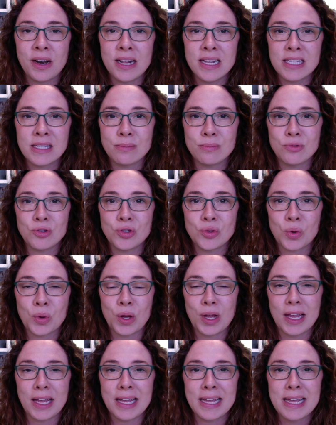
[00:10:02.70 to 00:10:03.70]
and some
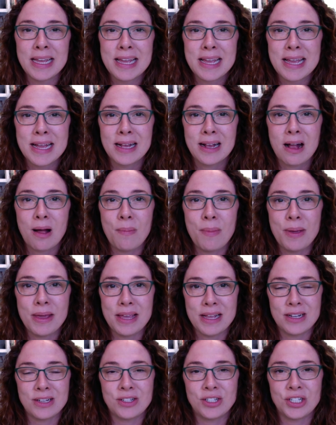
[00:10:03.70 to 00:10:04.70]
joy coming
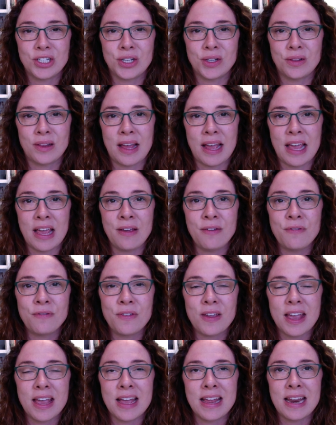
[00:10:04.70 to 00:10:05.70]
into your life.
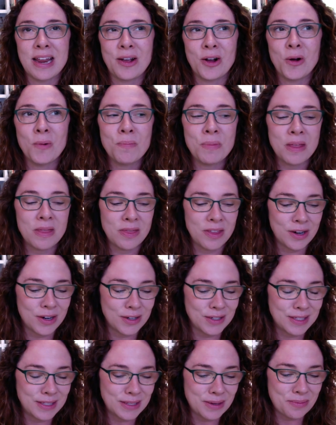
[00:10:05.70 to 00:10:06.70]
And I hope that
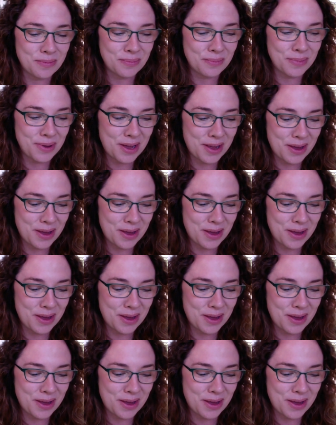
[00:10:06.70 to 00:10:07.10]
there's some